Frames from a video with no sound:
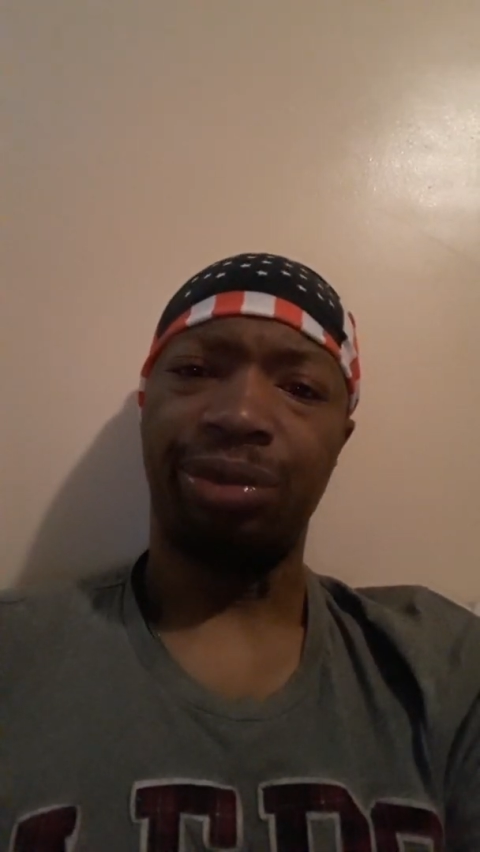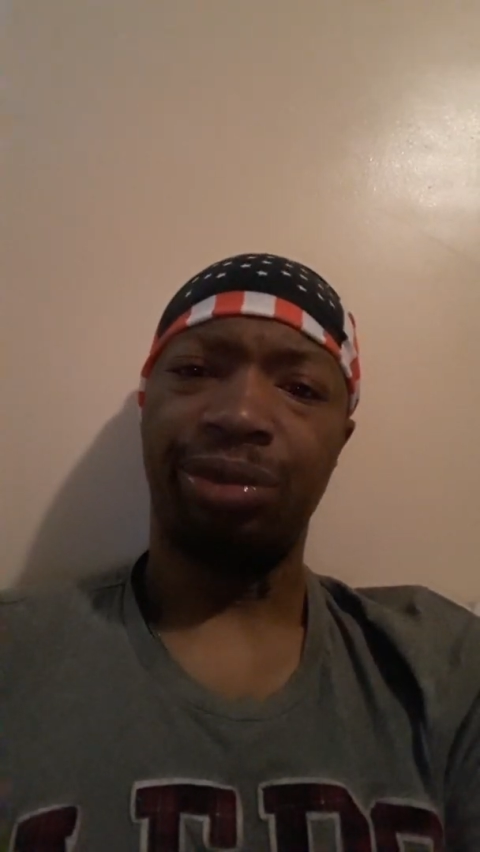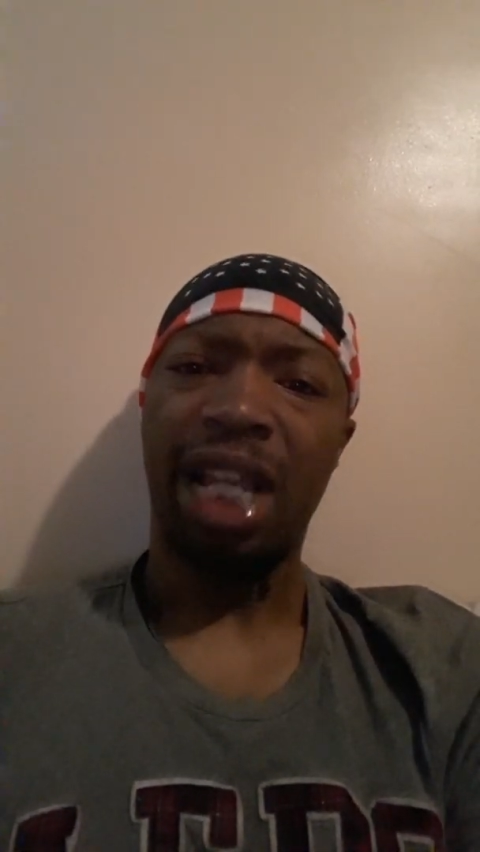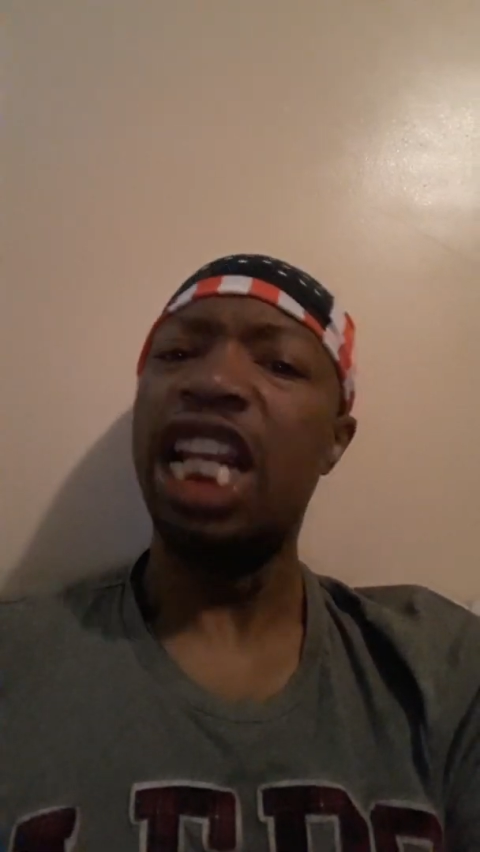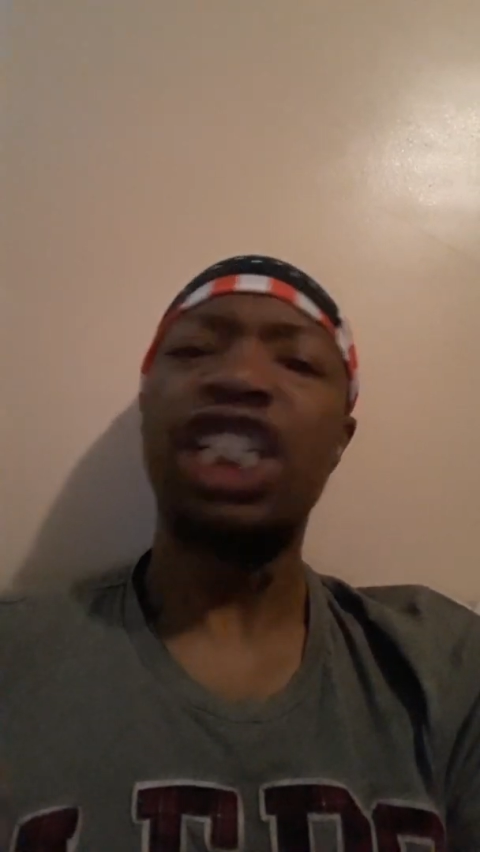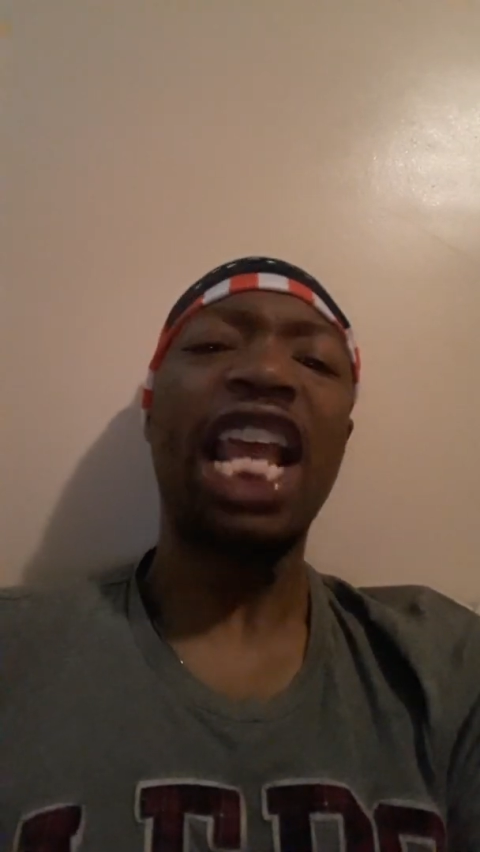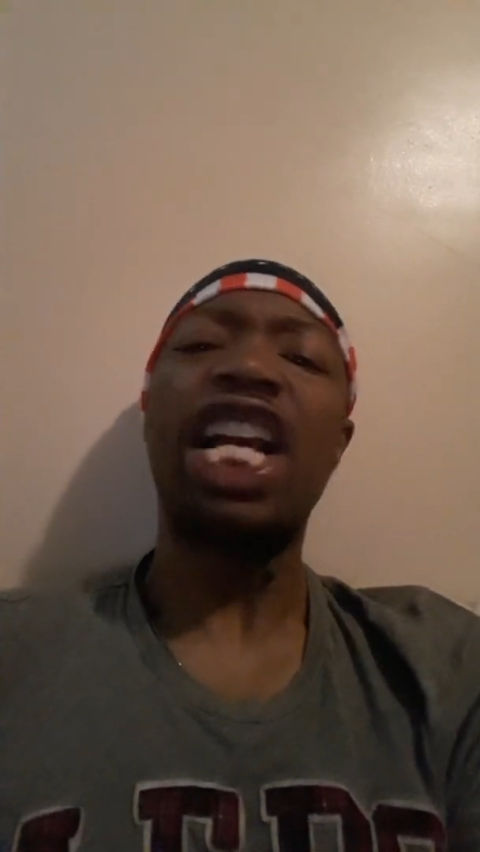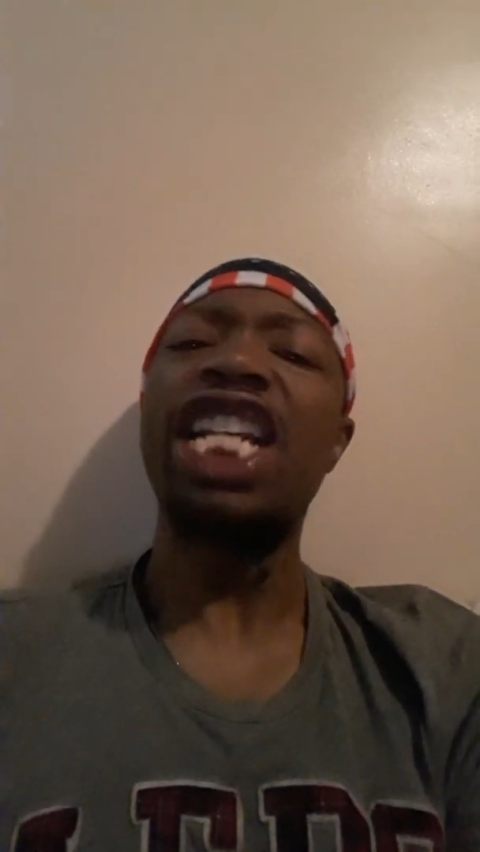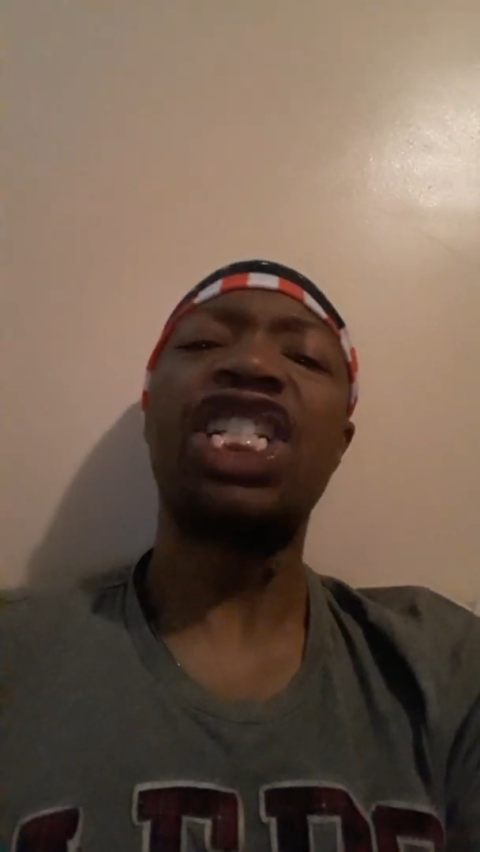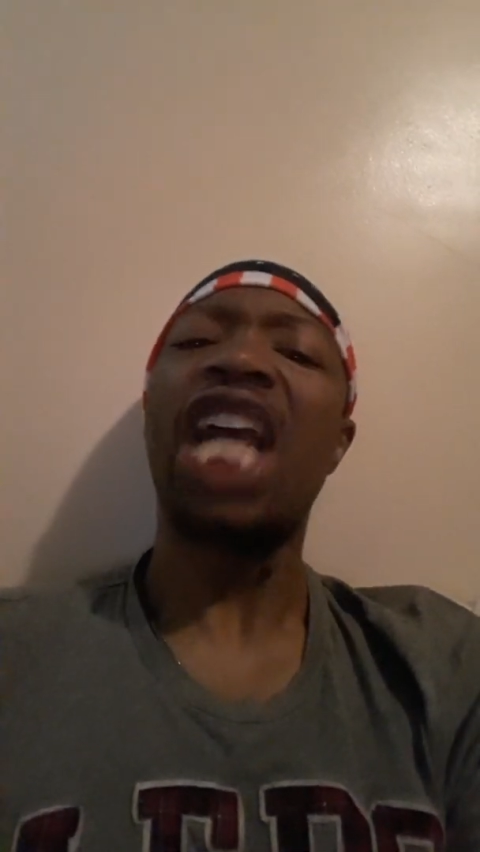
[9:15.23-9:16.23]
And they
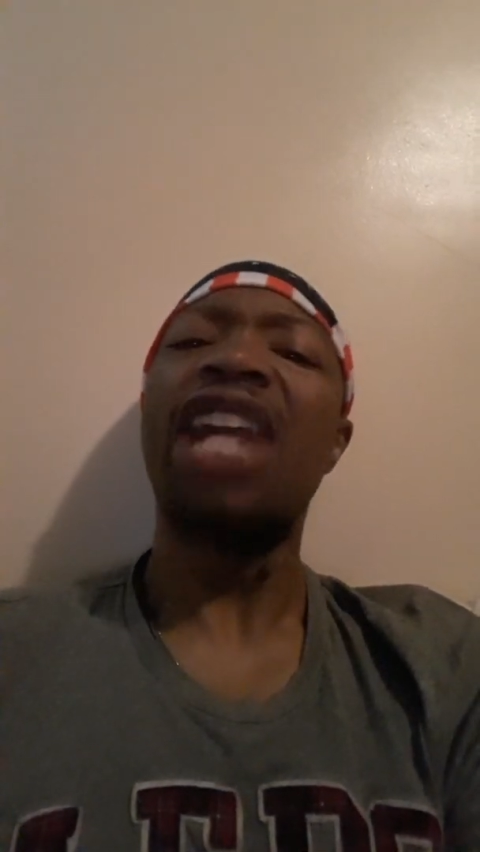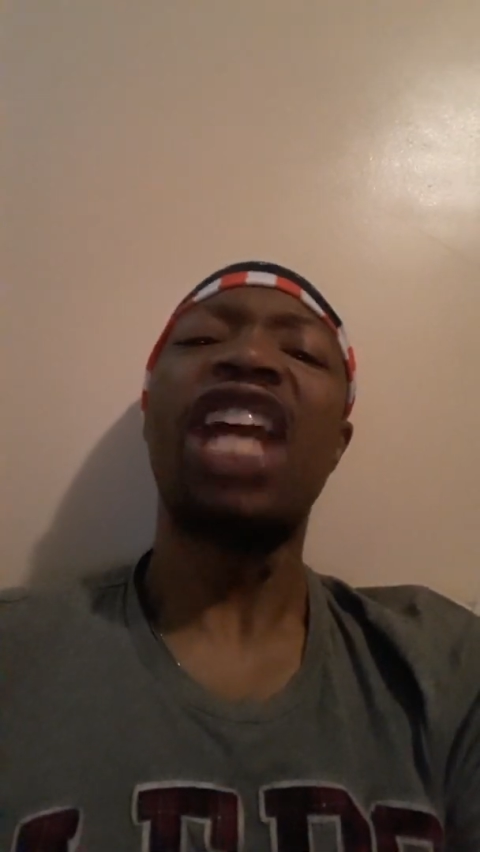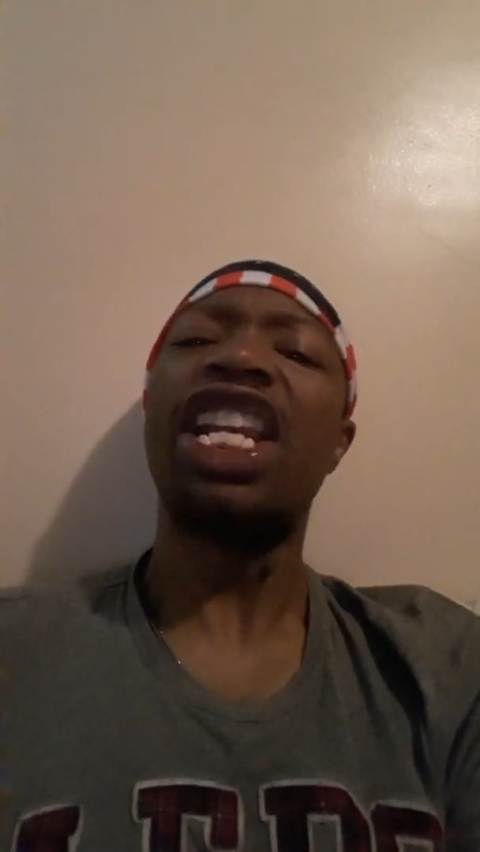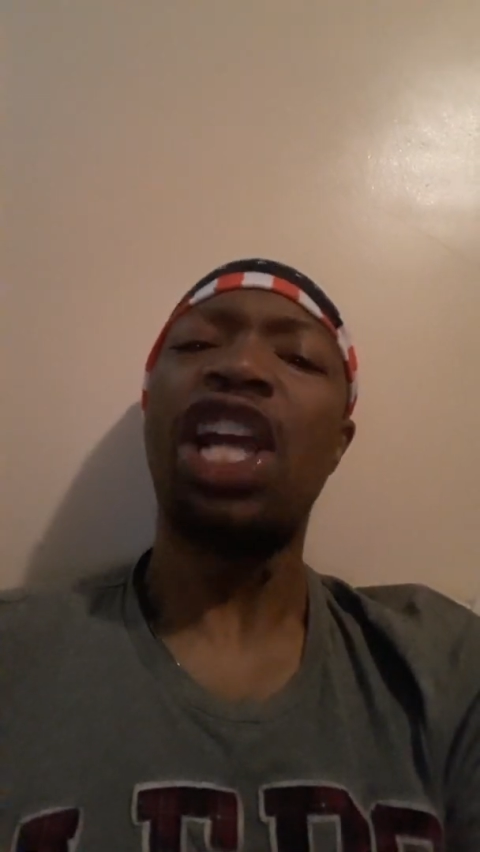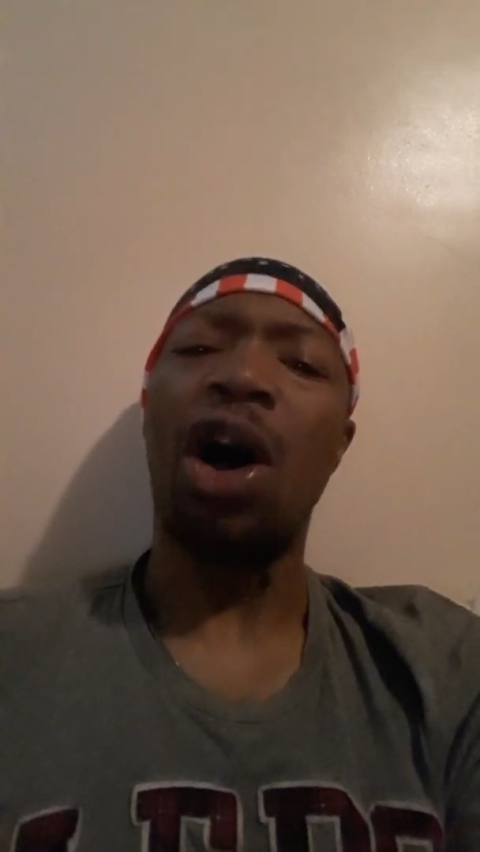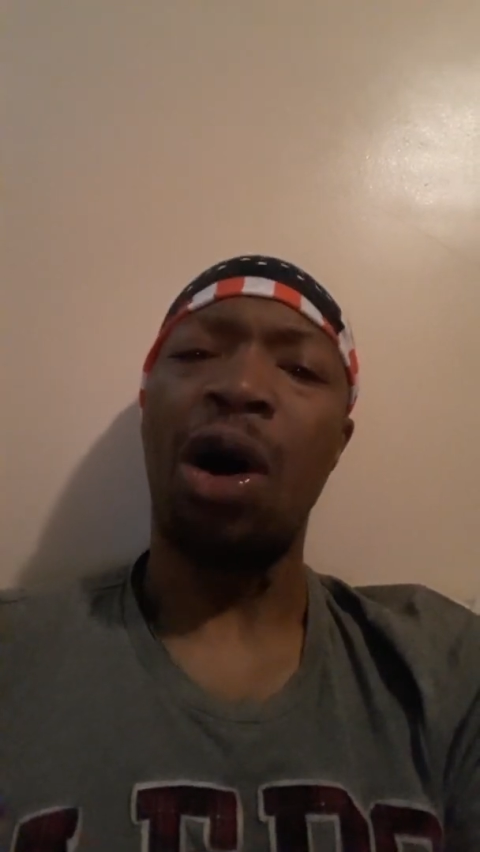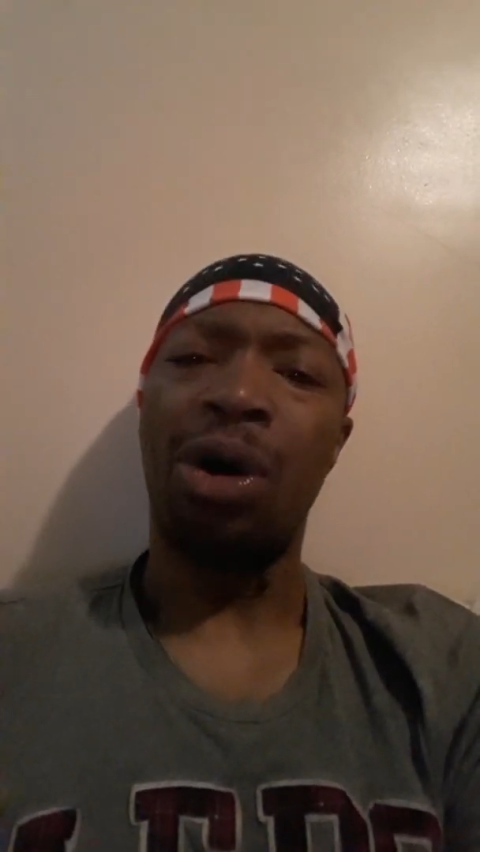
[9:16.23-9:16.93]
couldn't have shot none of y'all.